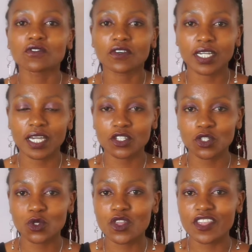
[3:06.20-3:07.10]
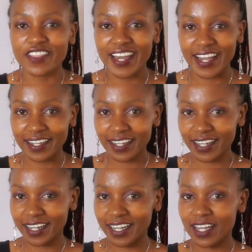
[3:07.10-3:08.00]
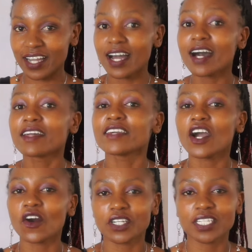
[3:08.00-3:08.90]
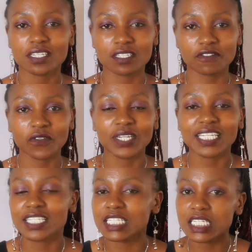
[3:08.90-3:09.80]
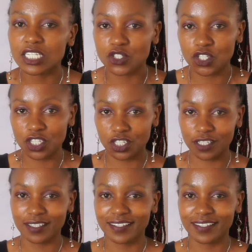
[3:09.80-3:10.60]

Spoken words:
forget to thank the audience for listening to you.